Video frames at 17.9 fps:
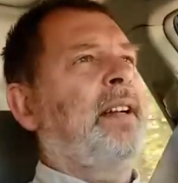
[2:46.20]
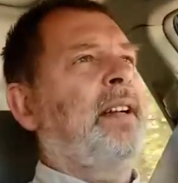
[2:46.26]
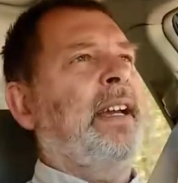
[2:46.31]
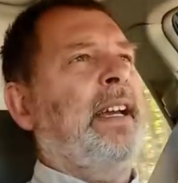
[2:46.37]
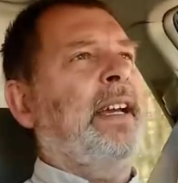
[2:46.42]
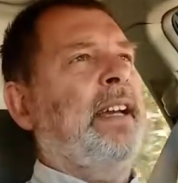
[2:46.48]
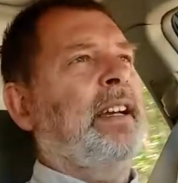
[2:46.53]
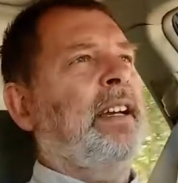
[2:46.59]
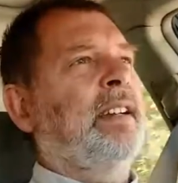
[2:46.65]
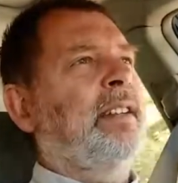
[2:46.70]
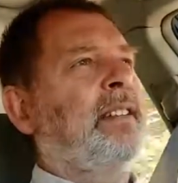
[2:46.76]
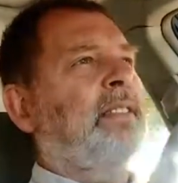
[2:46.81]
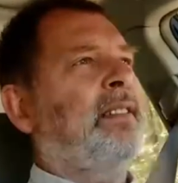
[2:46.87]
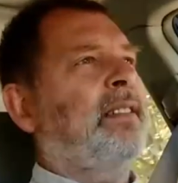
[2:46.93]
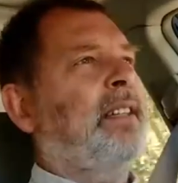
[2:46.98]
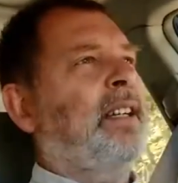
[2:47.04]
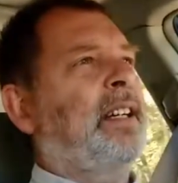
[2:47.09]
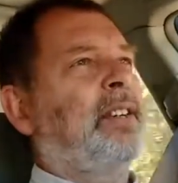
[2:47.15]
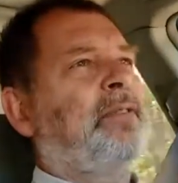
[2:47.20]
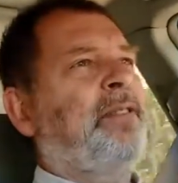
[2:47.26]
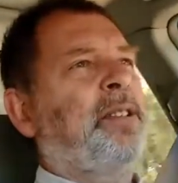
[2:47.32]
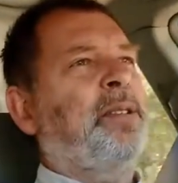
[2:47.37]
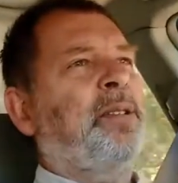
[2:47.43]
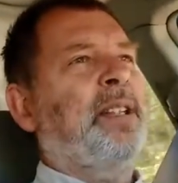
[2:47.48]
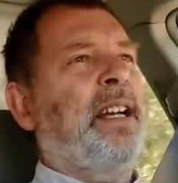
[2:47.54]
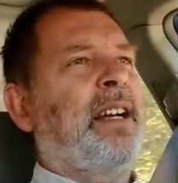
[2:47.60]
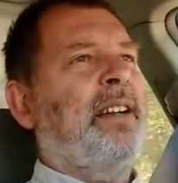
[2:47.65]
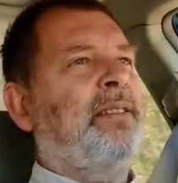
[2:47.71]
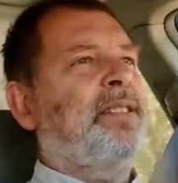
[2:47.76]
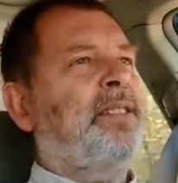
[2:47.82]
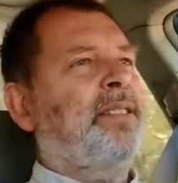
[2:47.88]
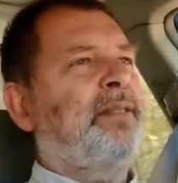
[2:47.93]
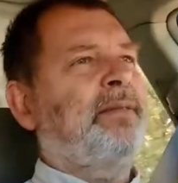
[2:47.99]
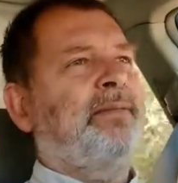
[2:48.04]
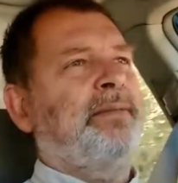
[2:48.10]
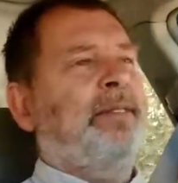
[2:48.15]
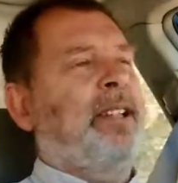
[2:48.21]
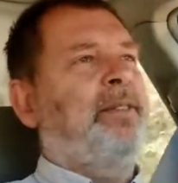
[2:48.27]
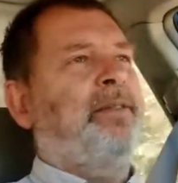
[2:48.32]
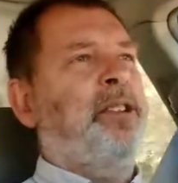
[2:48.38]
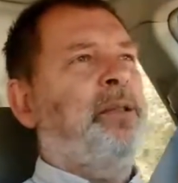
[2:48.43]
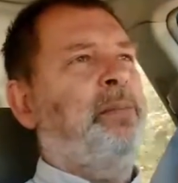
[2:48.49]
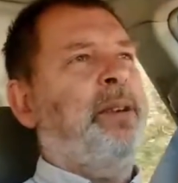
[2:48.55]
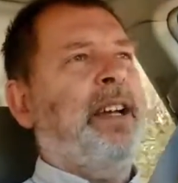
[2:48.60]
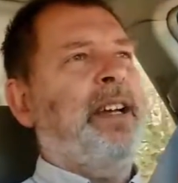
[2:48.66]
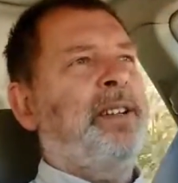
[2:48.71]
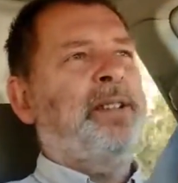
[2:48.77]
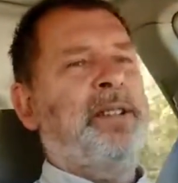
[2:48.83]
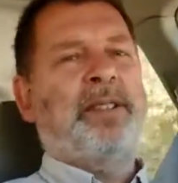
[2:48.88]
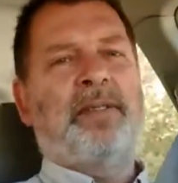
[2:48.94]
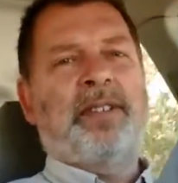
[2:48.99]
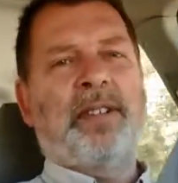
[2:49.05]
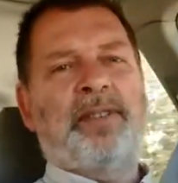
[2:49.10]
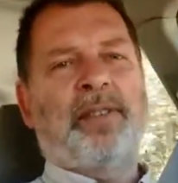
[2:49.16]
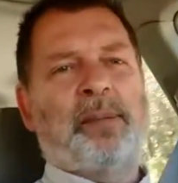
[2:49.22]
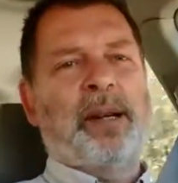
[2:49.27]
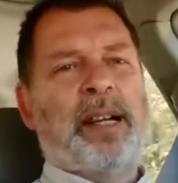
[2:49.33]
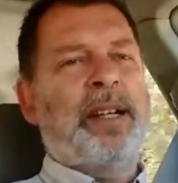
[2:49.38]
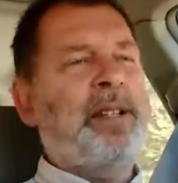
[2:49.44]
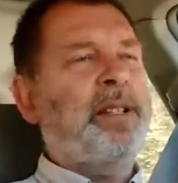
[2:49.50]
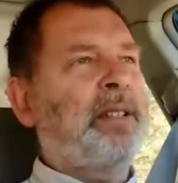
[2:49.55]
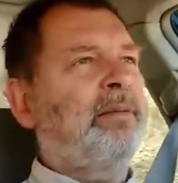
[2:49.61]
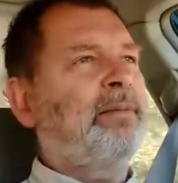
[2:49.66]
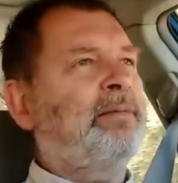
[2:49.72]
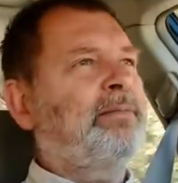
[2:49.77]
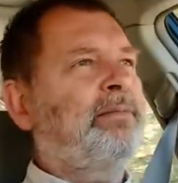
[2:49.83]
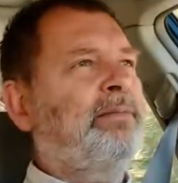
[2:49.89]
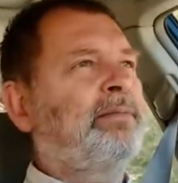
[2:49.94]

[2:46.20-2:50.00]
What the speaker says: and filled out a few pages of information,